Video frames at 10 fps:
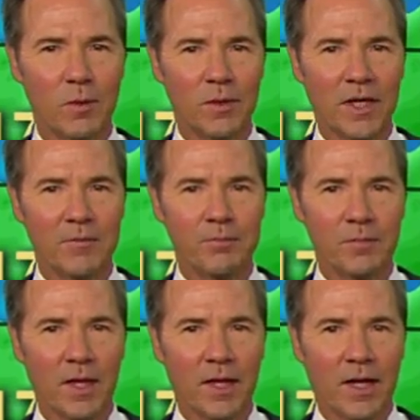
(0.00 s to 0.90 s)
morning,
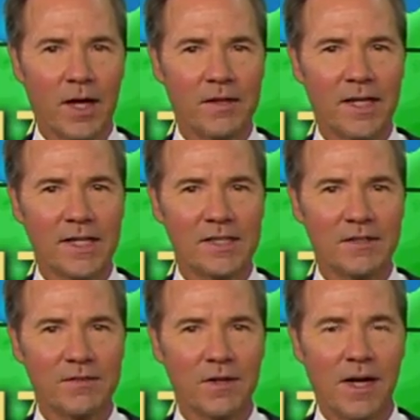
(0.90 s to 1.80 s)
and then that's
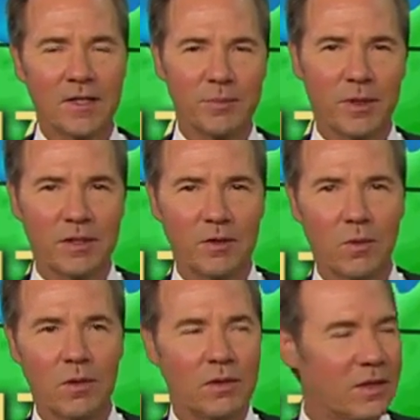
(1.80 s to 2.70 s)
it for us. But
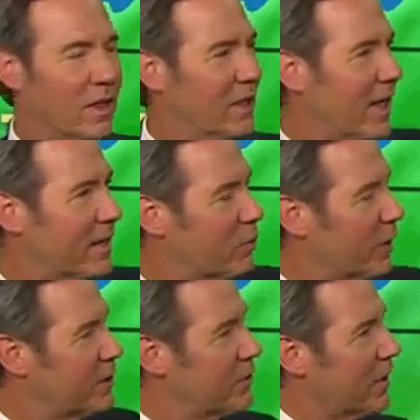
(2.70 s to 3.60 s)
north, a lot of
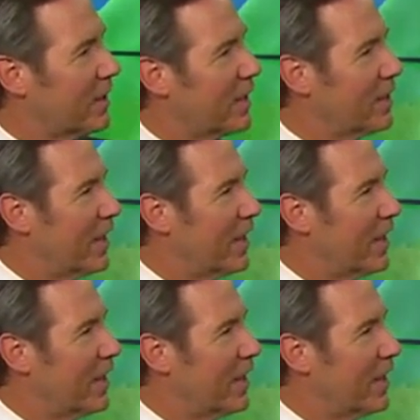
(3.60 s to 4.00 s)
moisture and a lot of